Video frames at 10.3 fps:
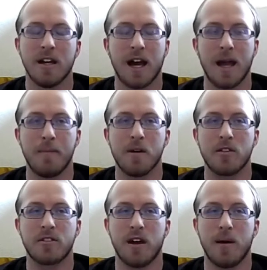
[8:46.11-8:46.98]
I
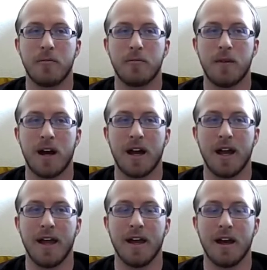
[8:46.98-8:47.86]
built up
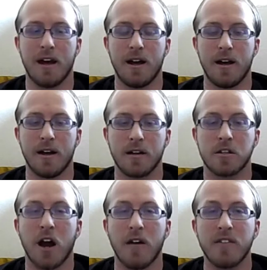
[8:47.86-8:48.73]
my
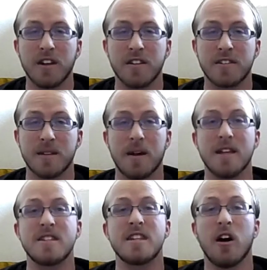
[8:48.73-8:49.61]
confidence in
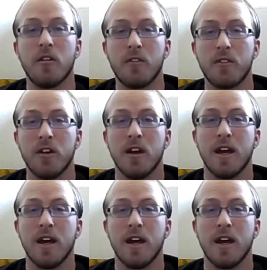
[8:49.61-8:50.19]
myself.